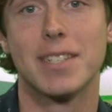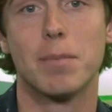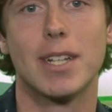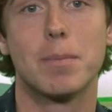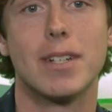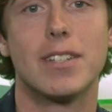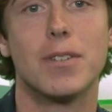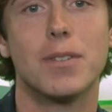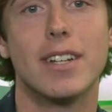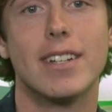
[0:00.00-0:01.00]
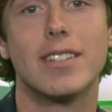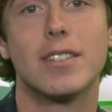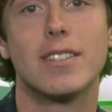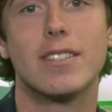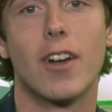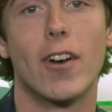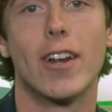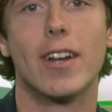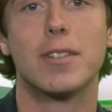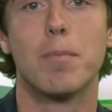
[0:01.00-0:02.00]
must be tuned in, turned
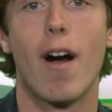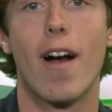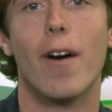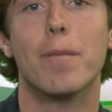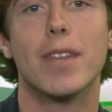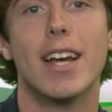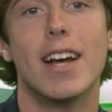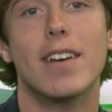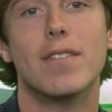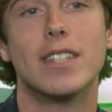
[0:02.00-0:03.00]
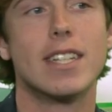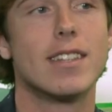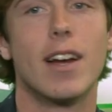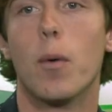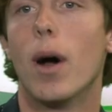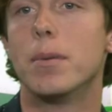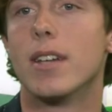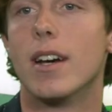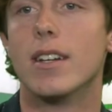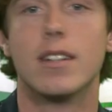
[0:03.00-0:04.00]
in tomorrow. Visit their website.